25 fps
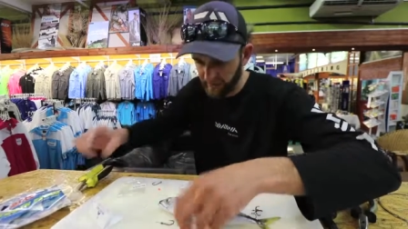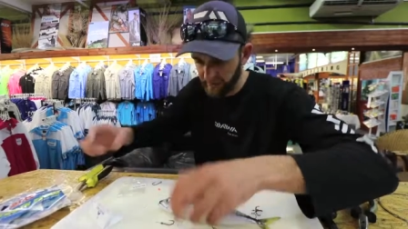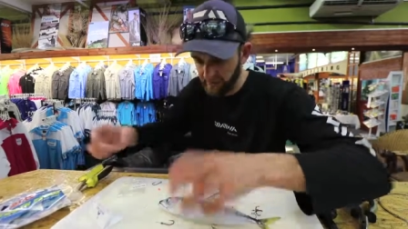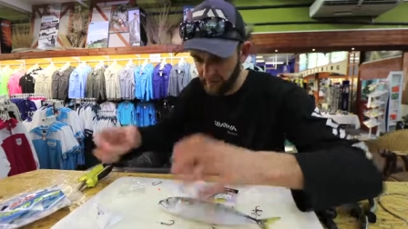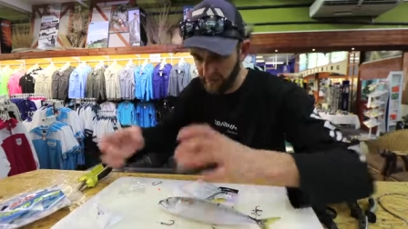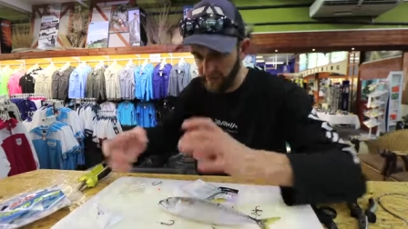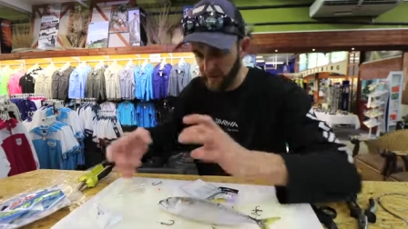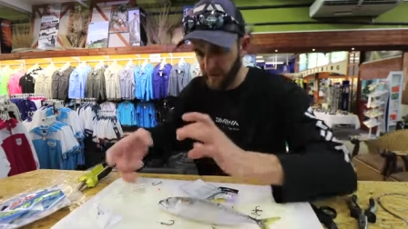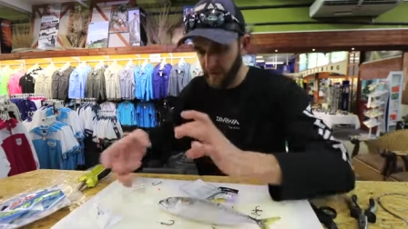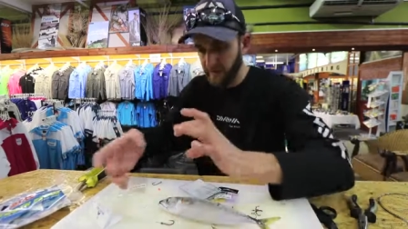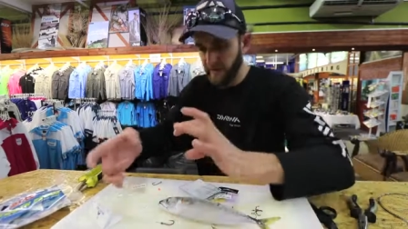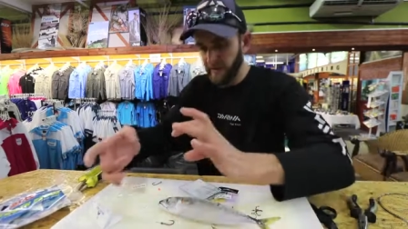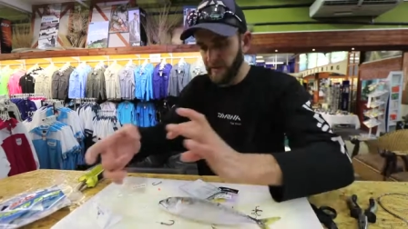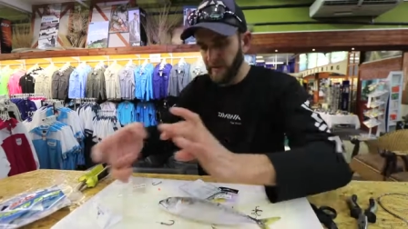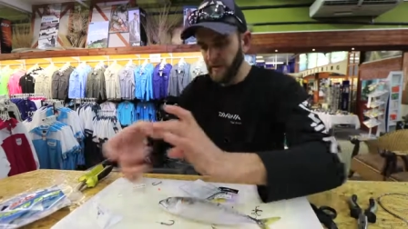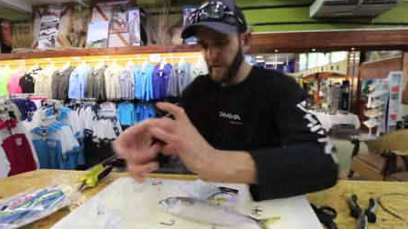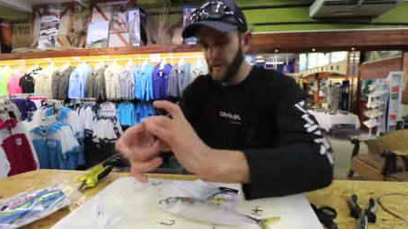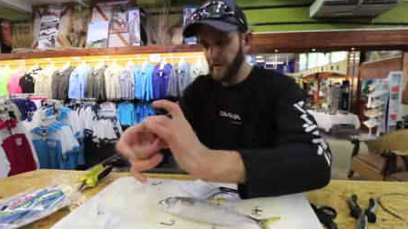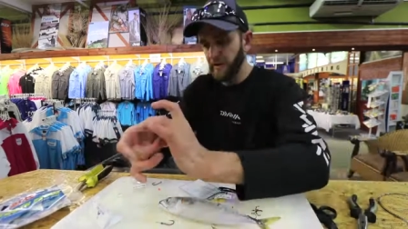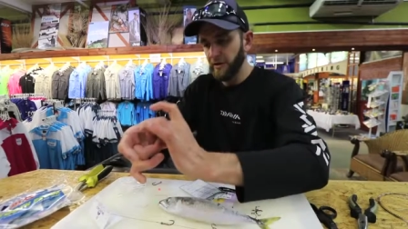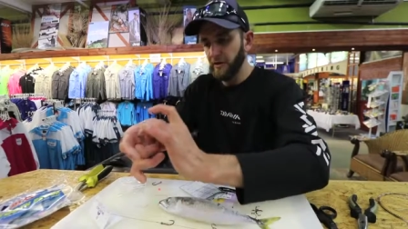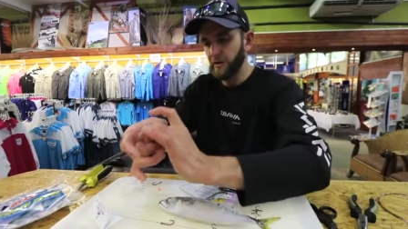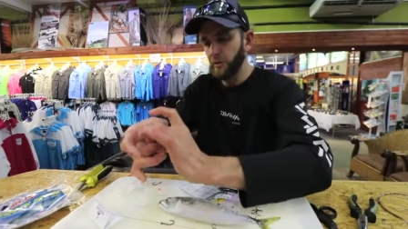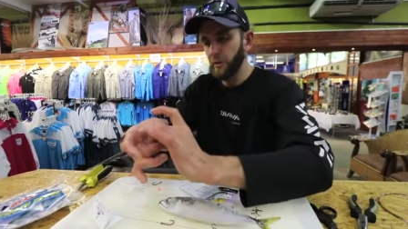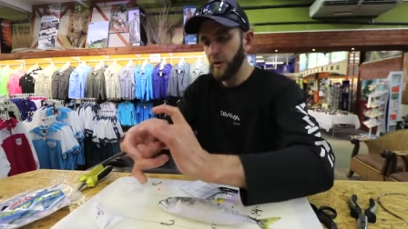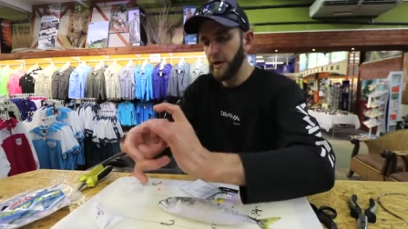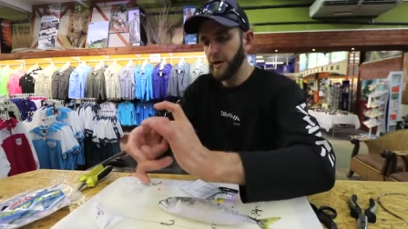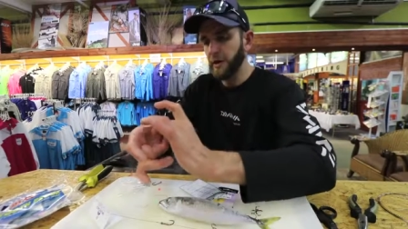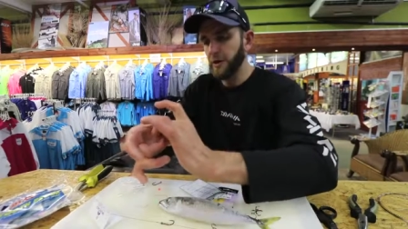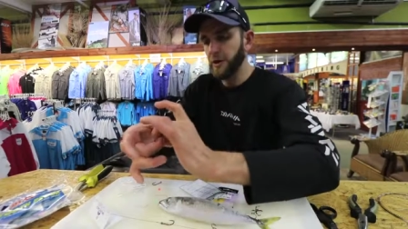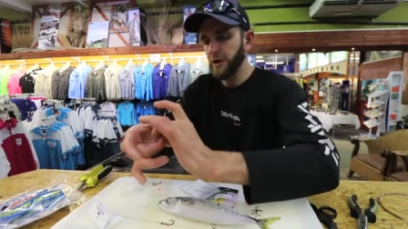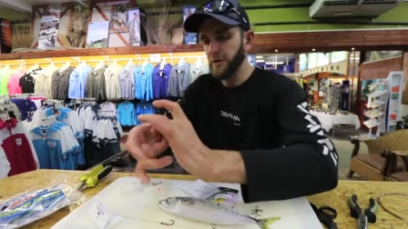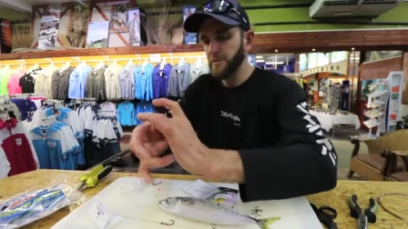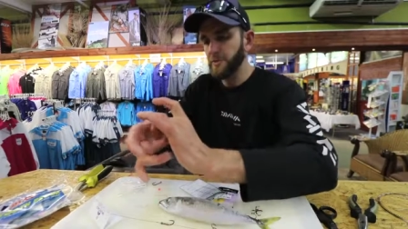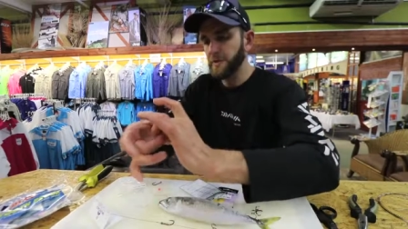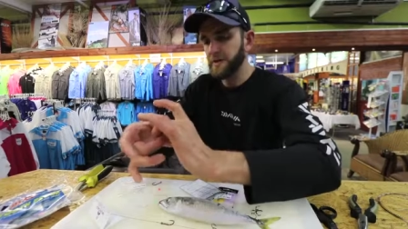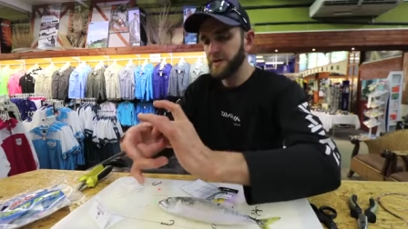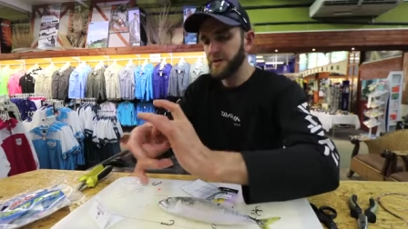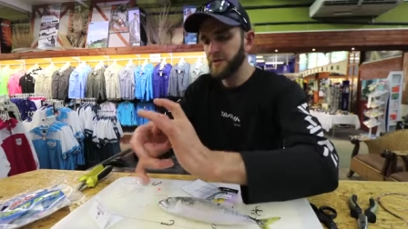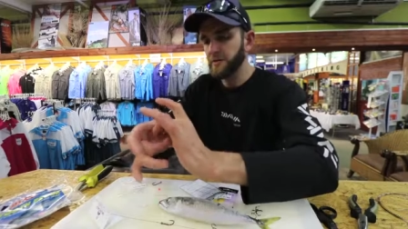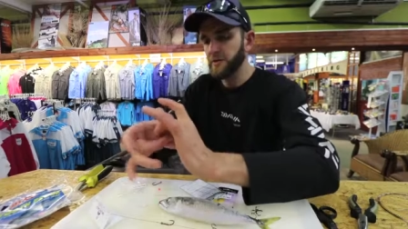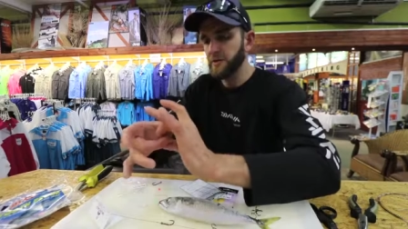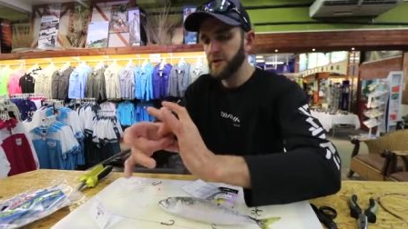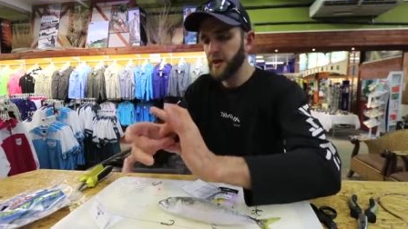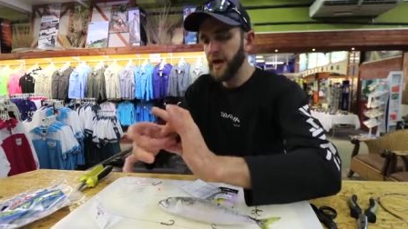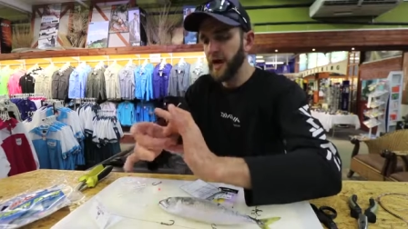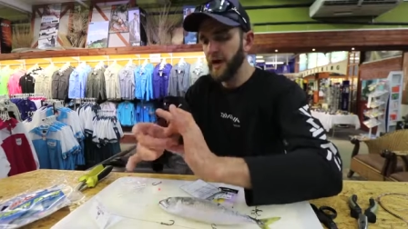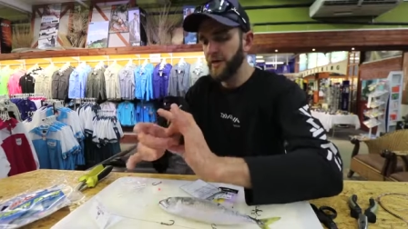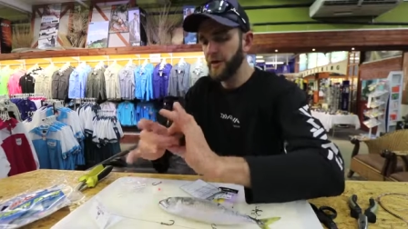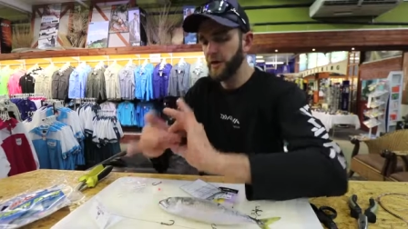So the one loop is
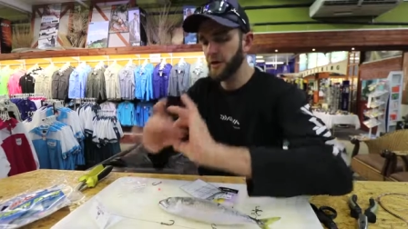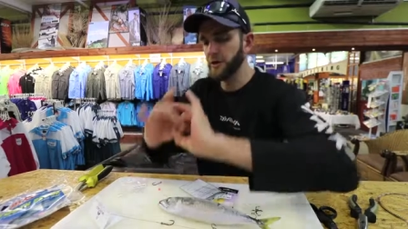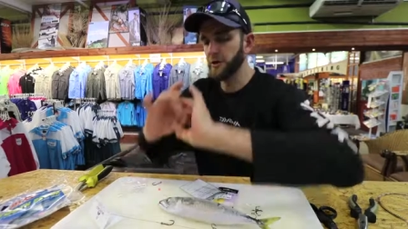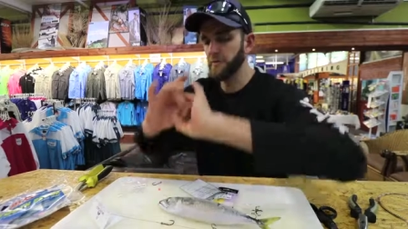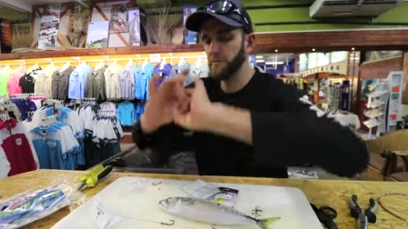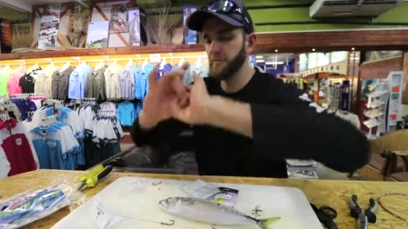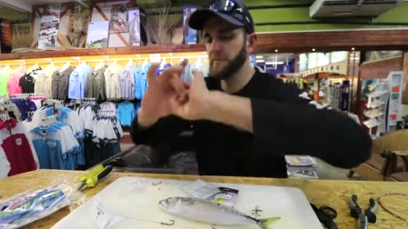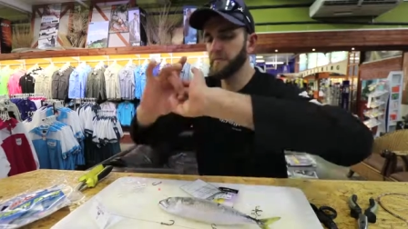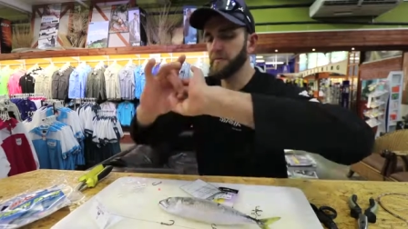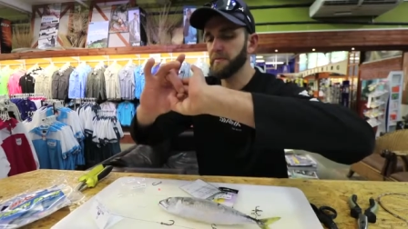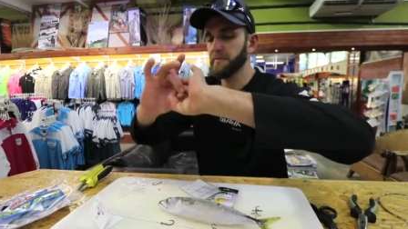through the other loop,